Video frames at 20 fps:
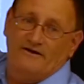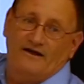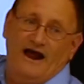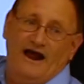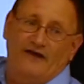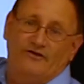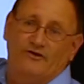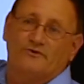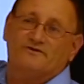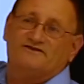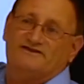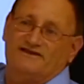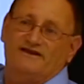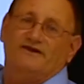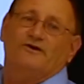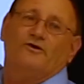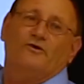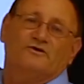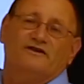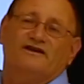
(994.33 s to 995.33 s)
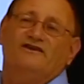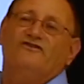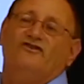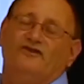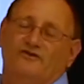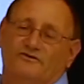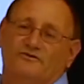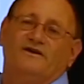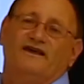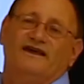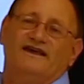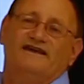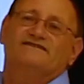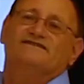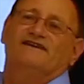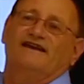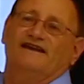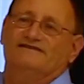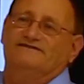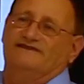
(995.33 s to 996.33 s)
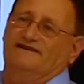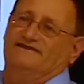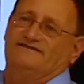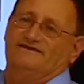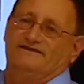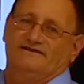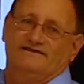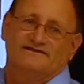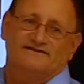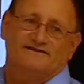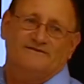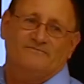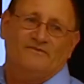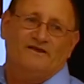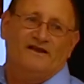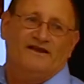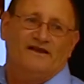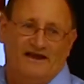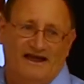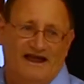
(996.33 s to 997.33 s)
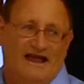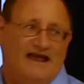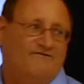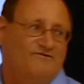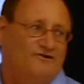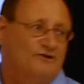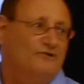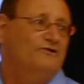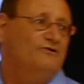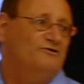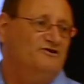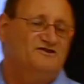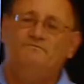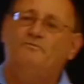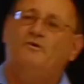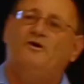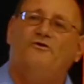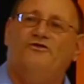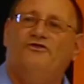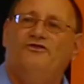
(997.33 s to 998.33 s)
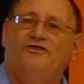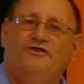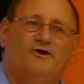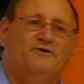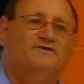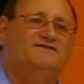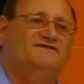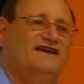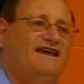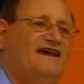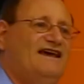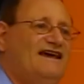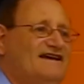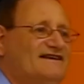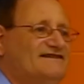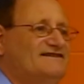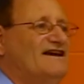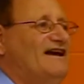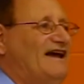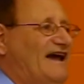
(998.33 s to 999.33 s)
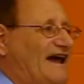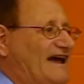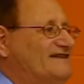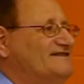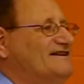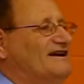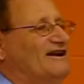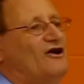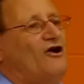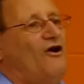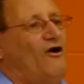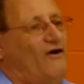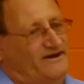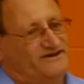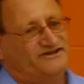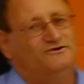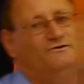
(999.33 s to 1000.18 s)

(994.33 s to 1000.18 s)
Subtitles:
And those are the only 2 keys in existence. If you lose both of those keys, it's going to cost